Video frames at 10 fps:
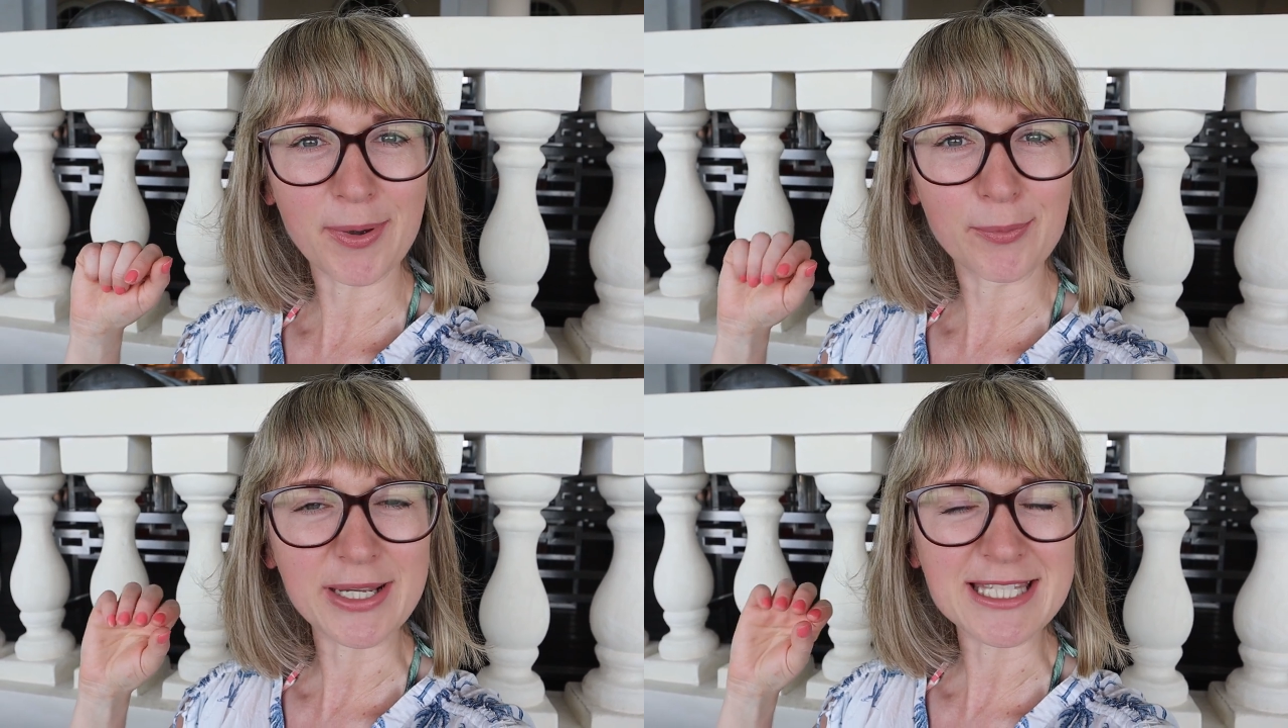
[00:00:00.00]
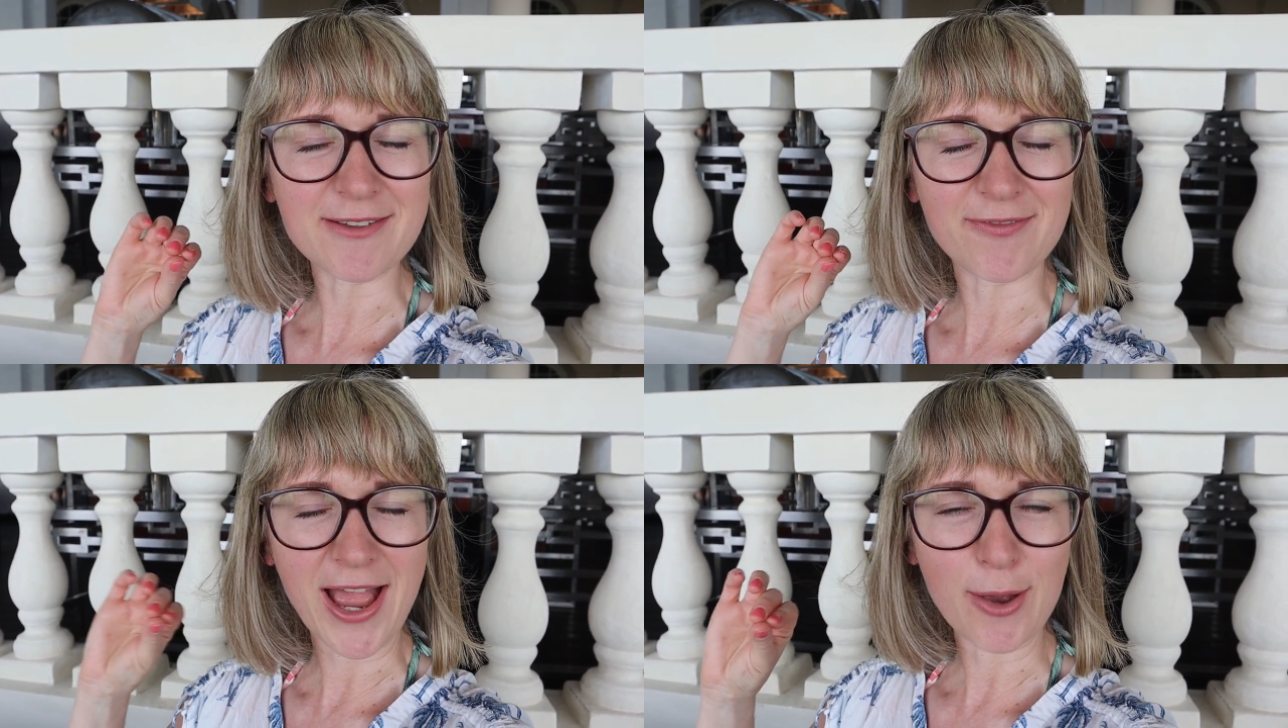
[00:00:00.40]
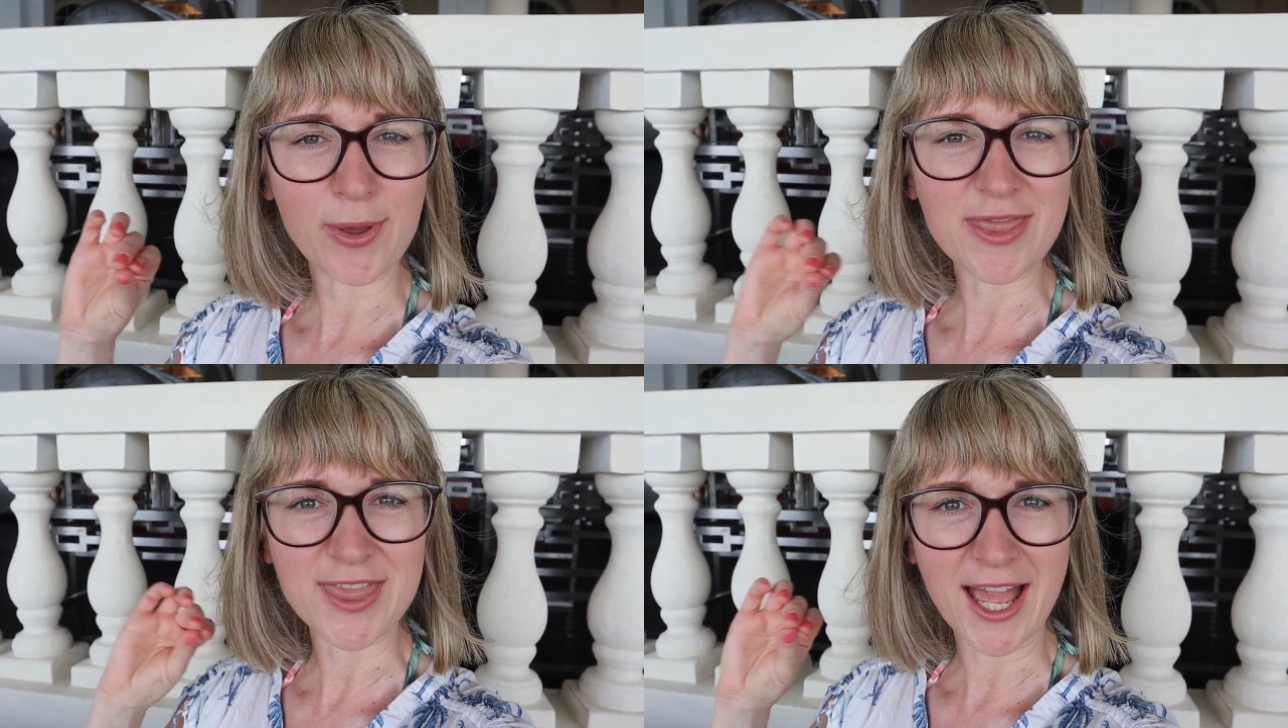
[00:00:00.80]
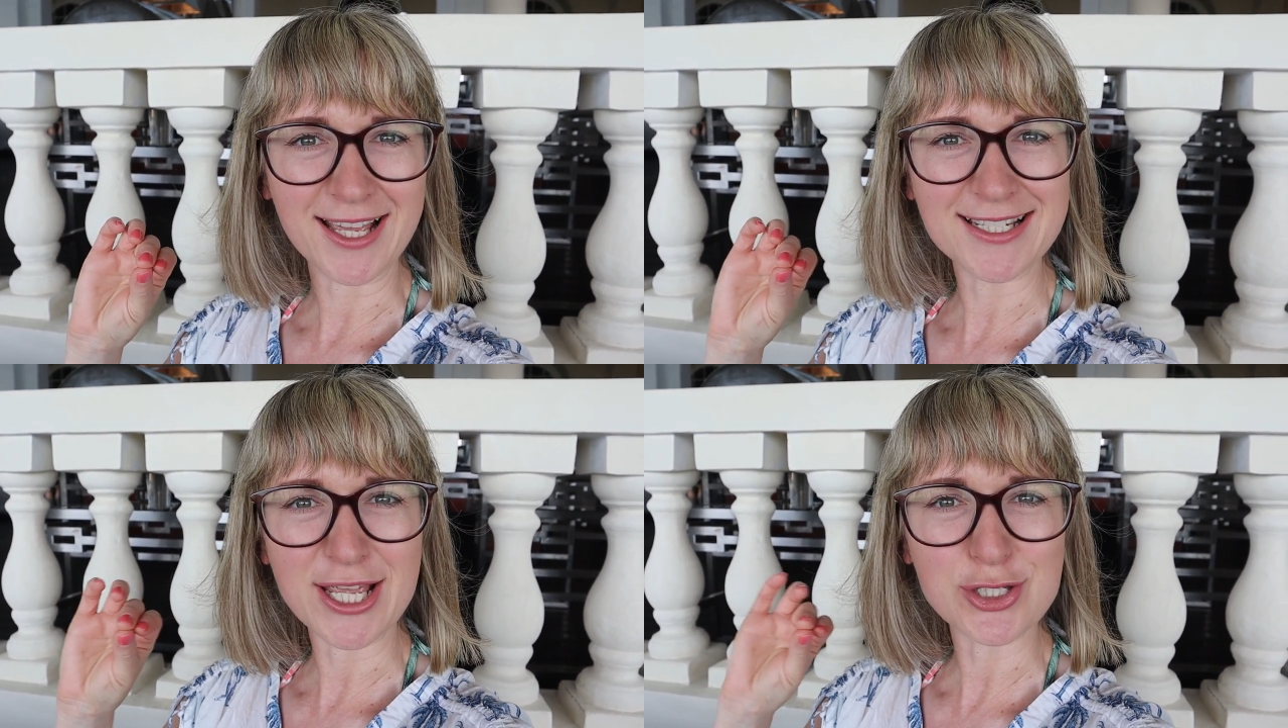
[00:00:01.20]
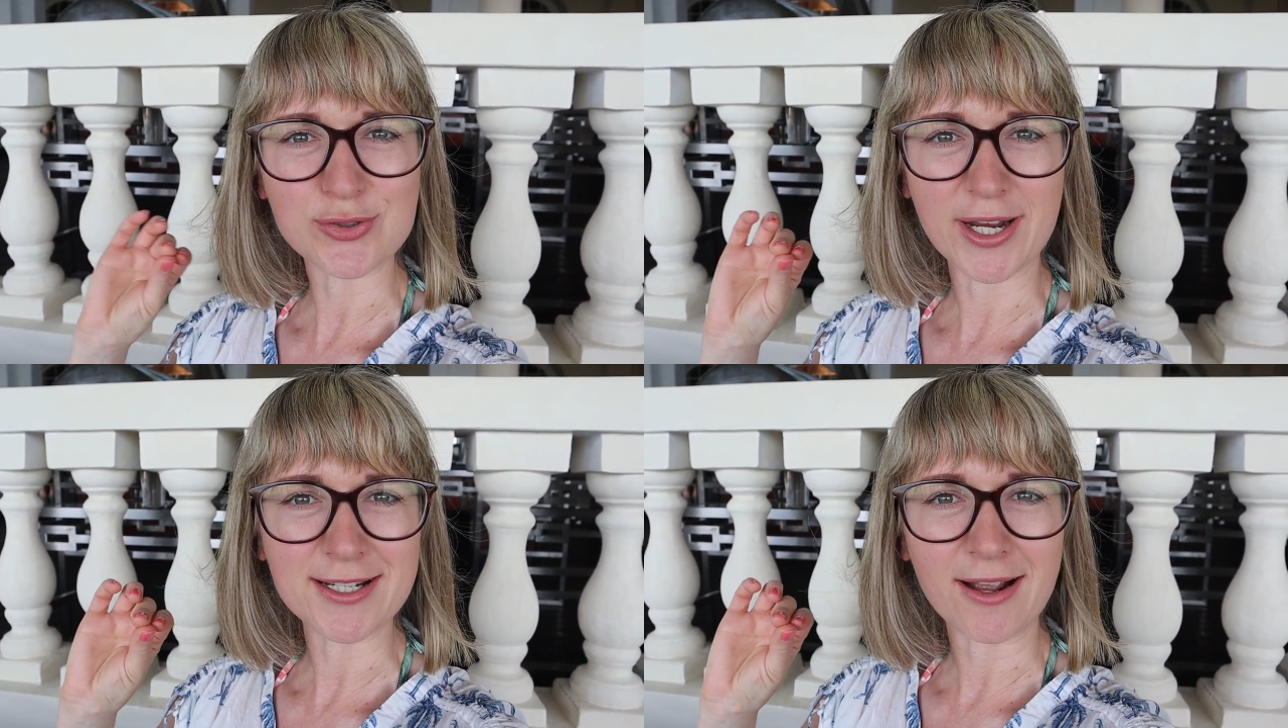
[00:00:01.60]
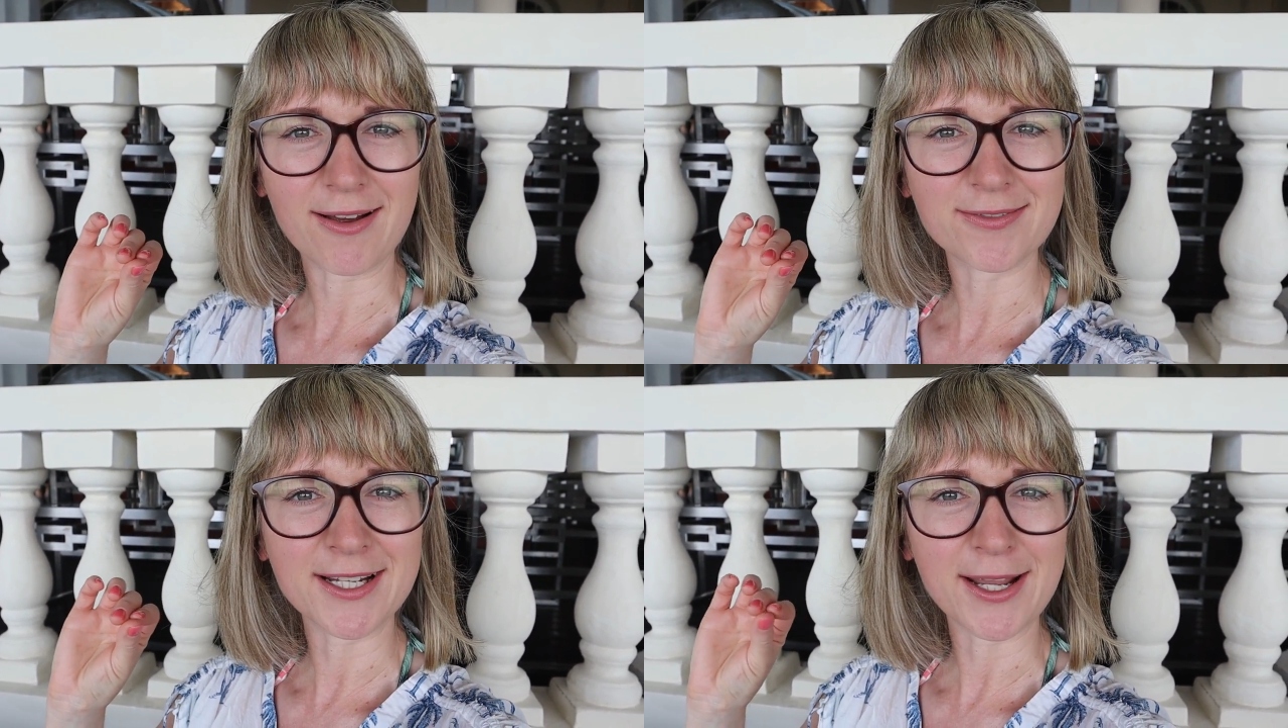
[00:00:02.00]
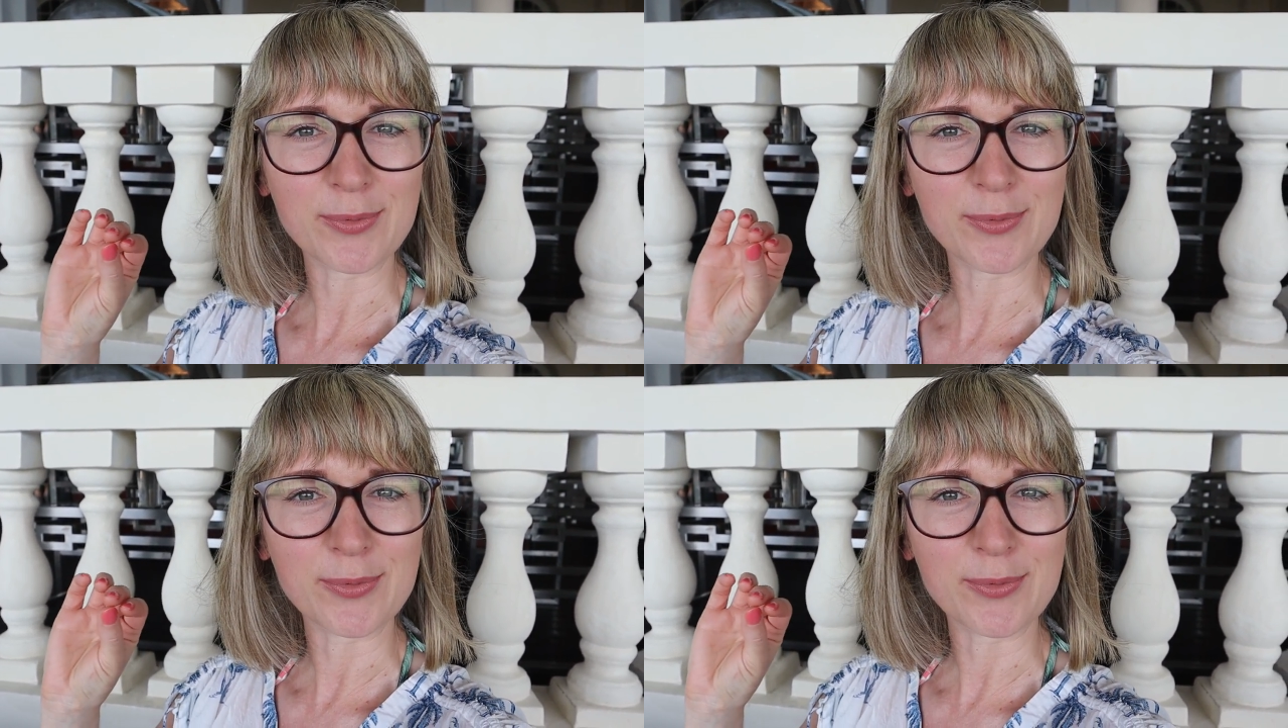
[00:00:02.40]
but we devoured that straight after.